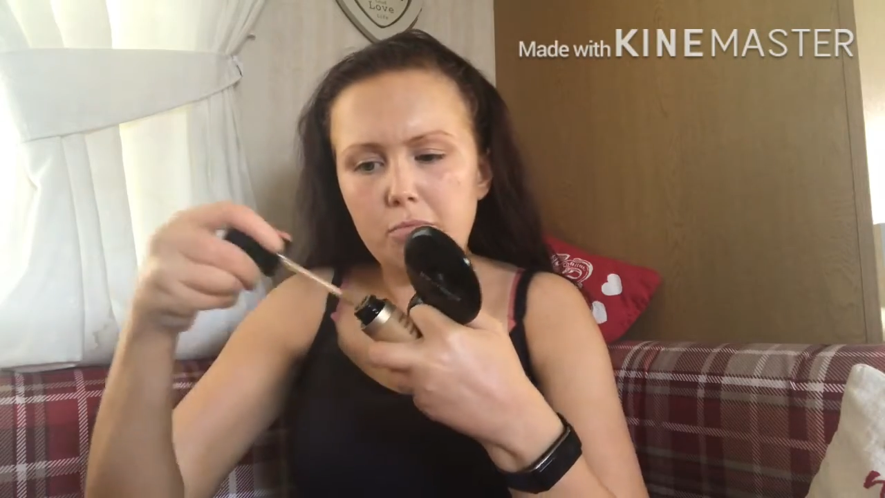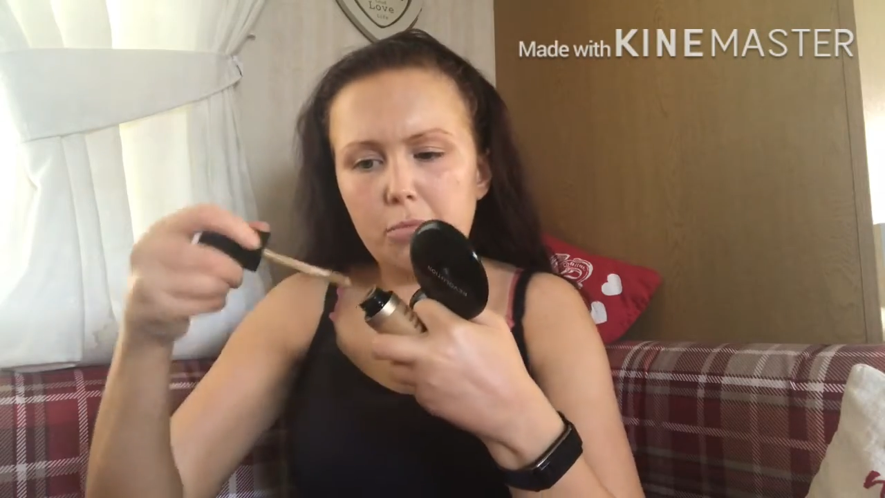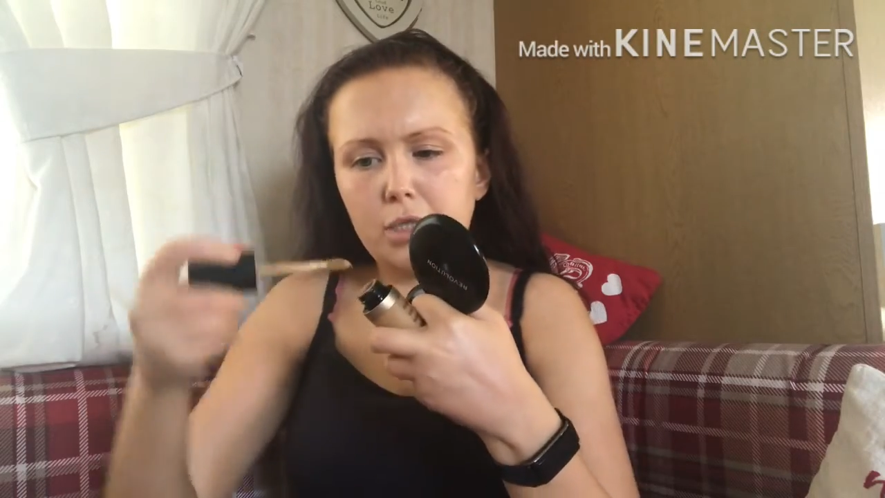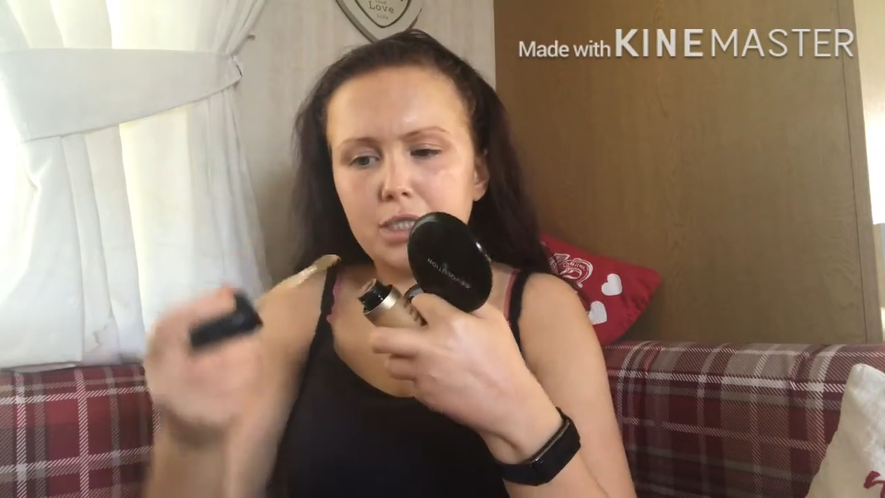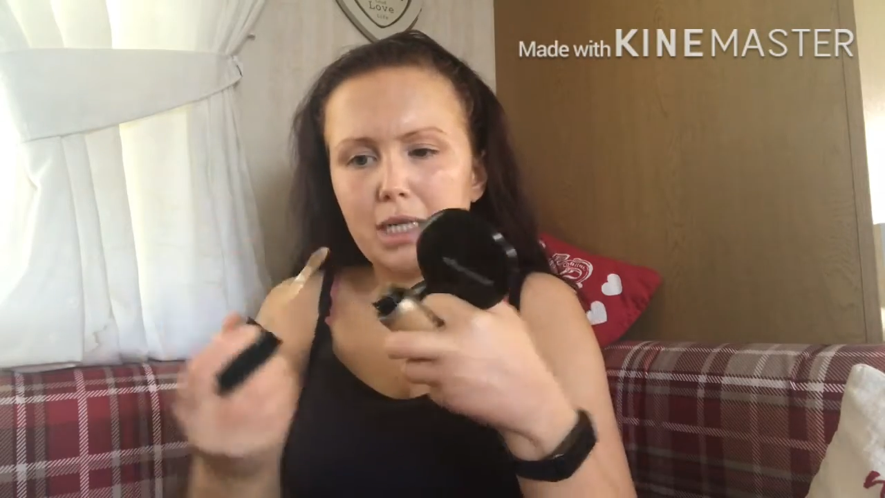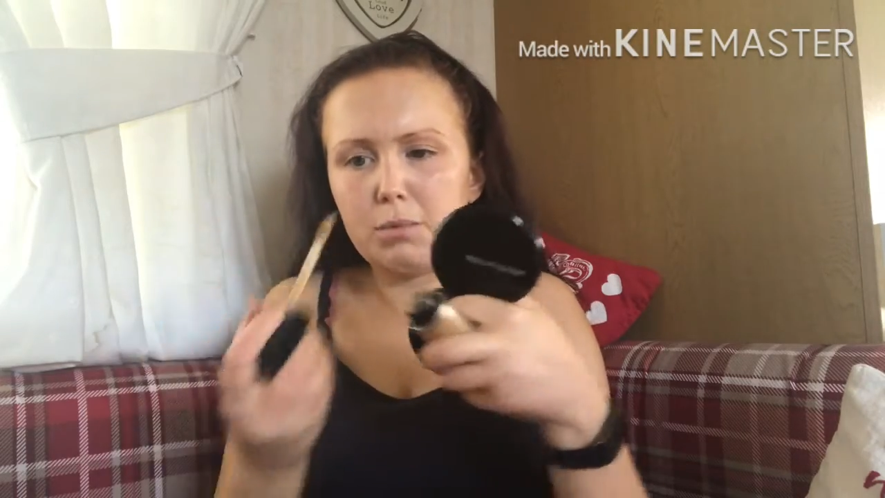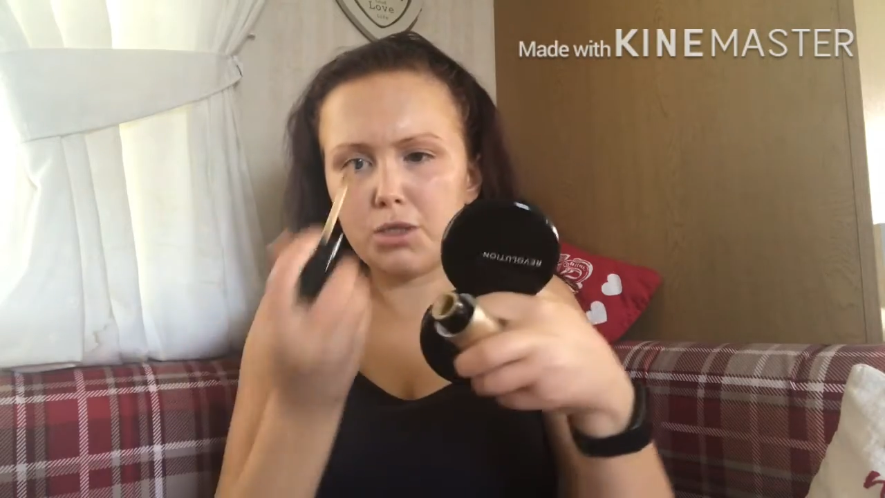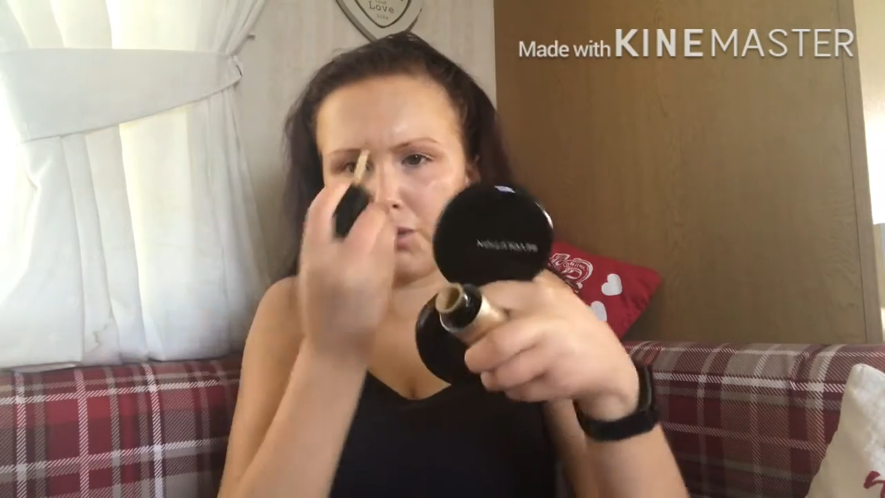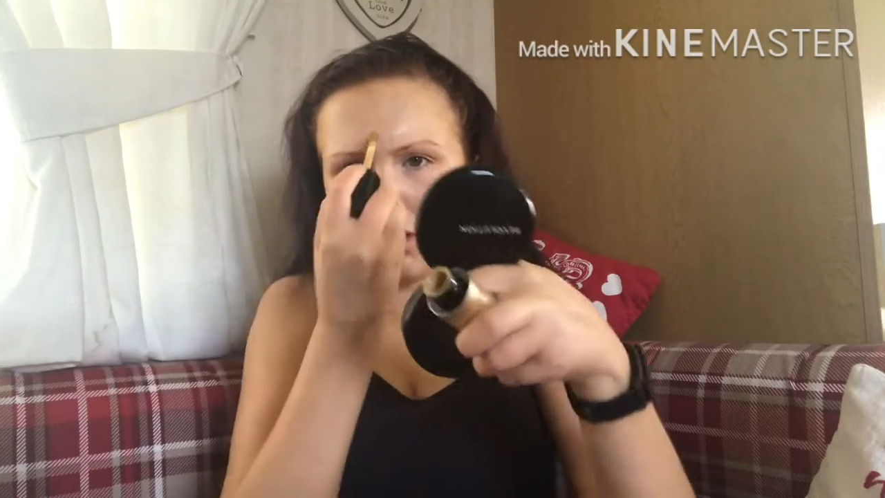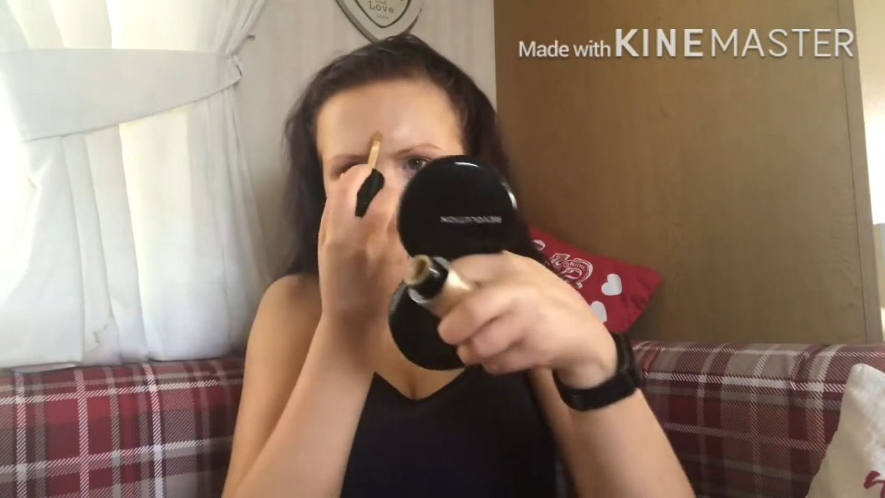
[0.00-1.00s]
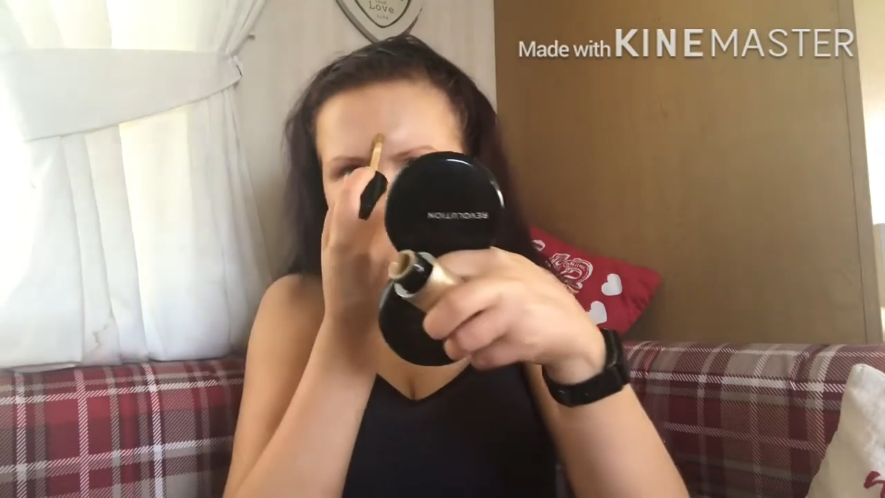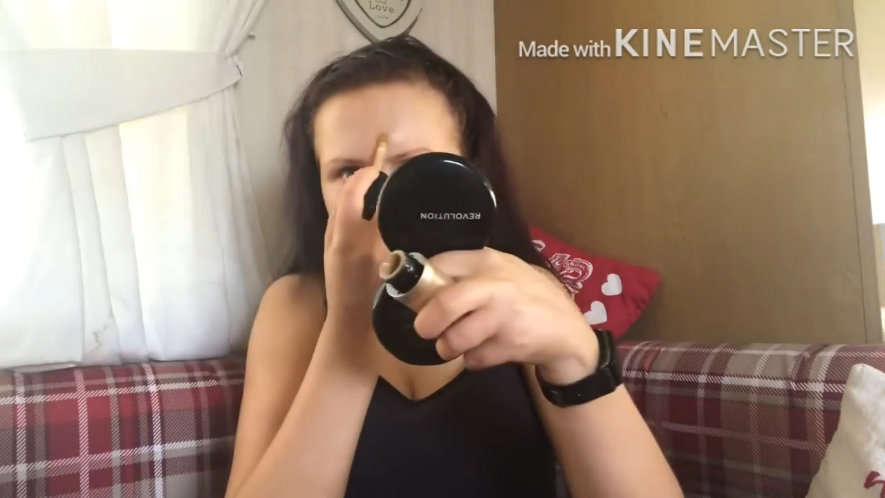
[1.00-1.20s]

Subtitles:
but yeah, I'm just going to dot